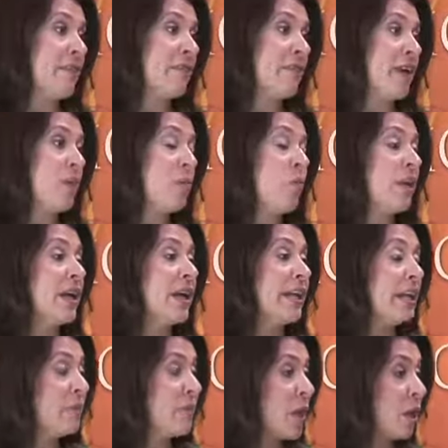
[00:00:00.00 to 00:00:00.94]
If they want
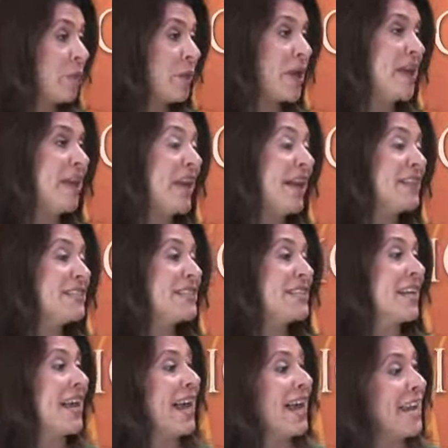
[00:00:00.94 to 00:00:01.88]
to email me and
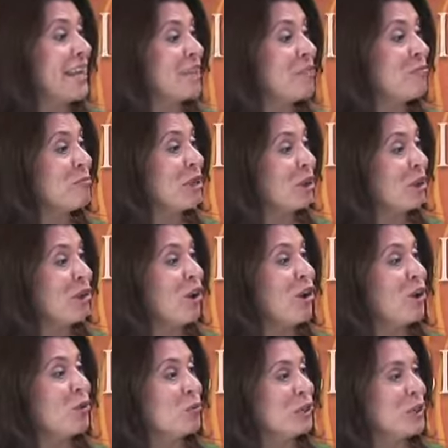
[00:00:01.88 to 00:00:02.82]
say, hey, give me a
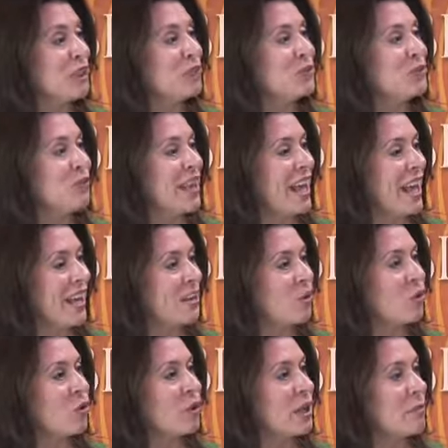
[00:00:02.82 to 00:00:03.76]
call, we can do that,
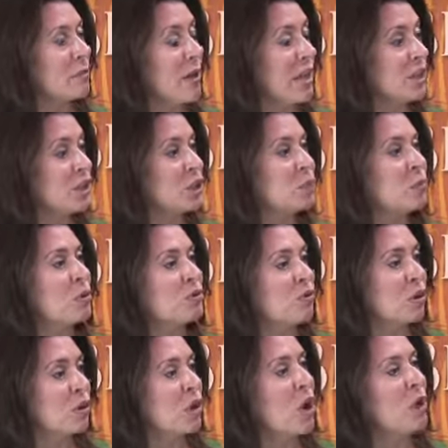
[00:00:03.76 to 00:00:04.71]
or they may just
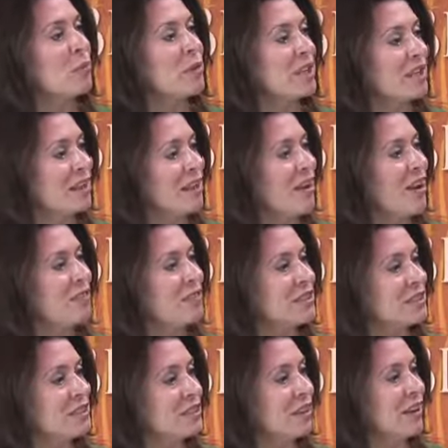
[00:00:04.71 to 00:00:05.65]
prefer to call me at the
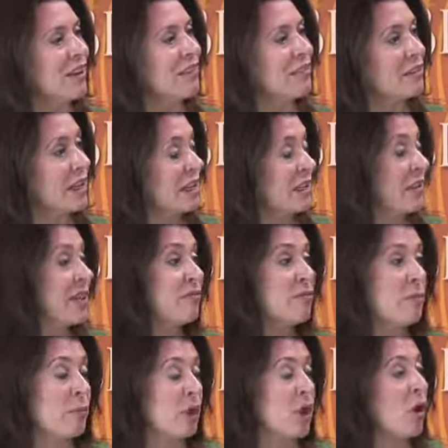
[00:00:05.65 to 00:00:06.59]
office, and I'll give
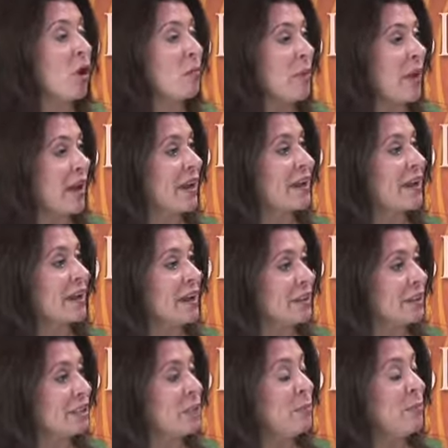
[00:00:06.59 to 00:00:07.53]
them a call back
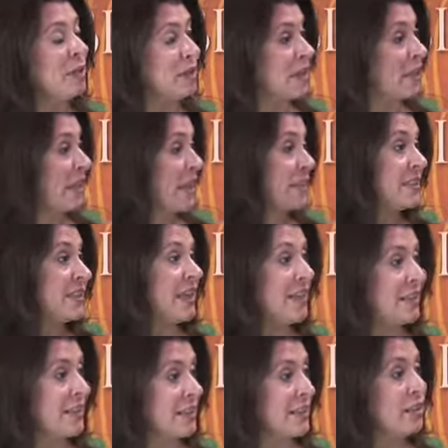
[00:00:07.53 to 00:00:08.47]
typically that
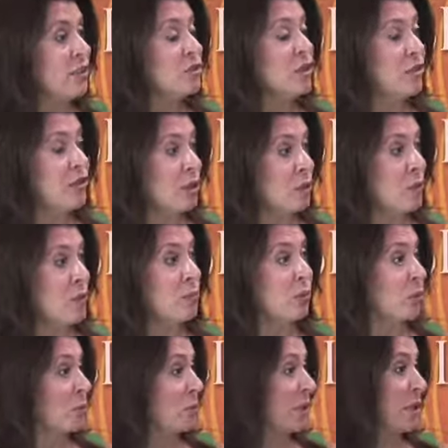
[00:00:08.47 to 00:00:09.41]
day. So I think
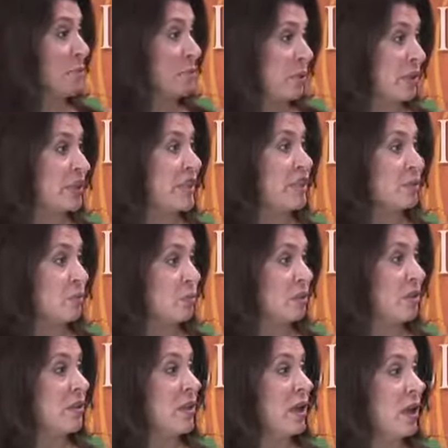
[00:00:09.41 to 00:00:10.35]
people are really pleased
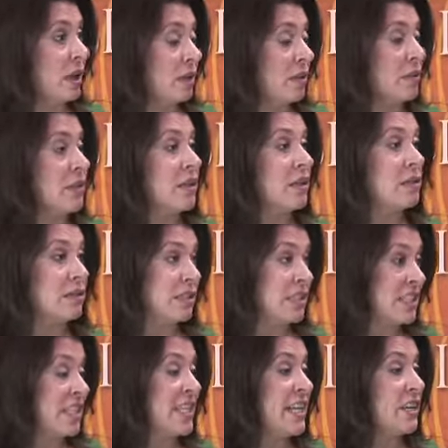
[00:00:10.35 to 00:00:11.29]
with
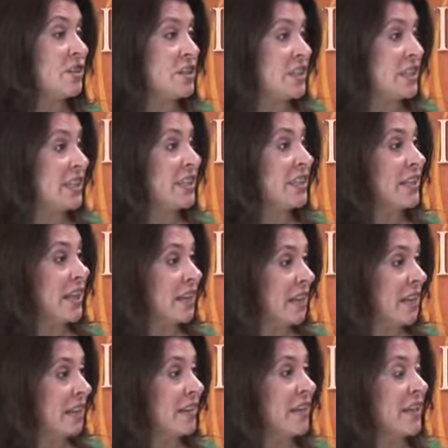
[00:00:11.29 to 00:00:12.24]
the TLC that they
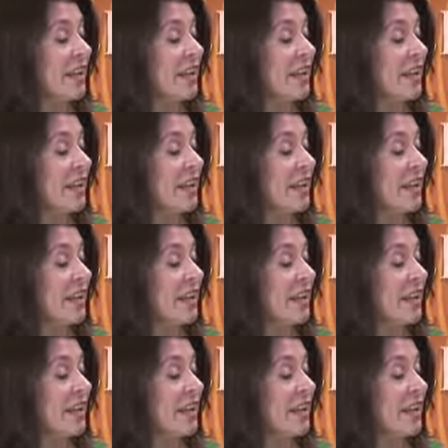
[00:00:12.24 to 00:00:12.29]
get. They